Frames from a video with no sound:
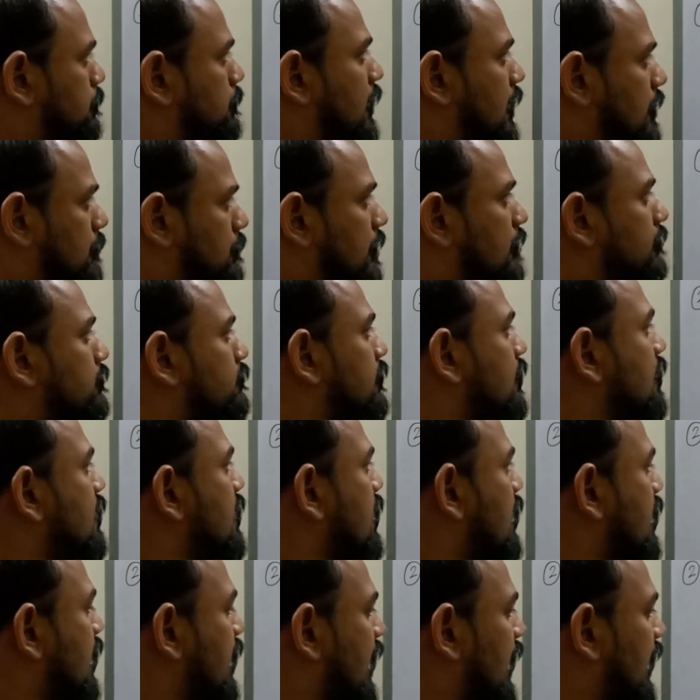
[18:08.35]
PMF,
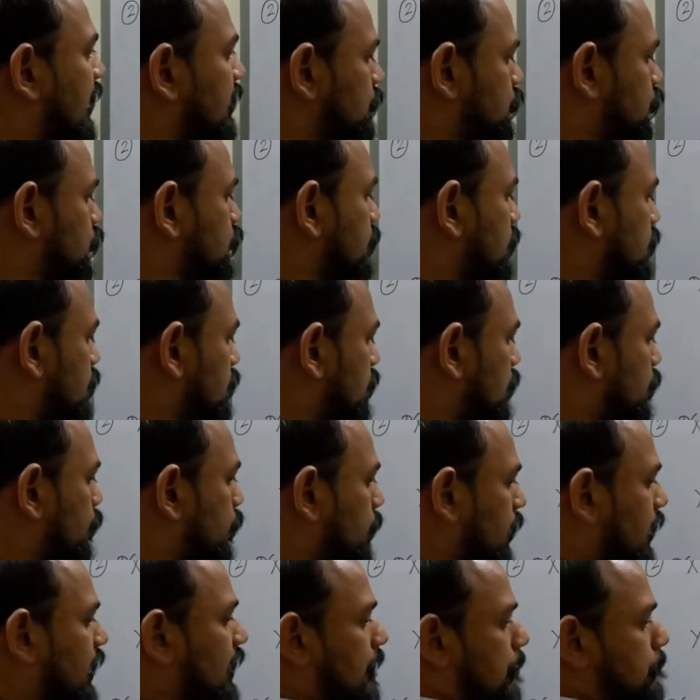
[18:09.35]
and so
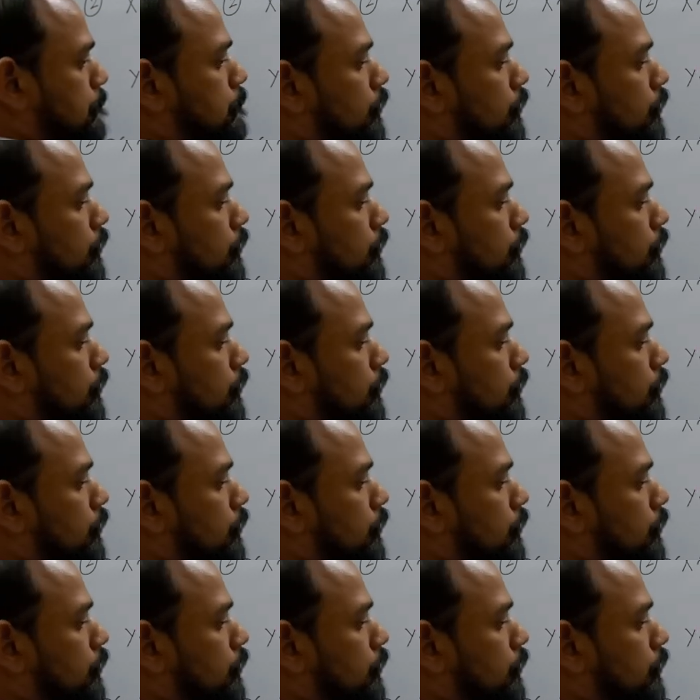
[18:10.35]
we can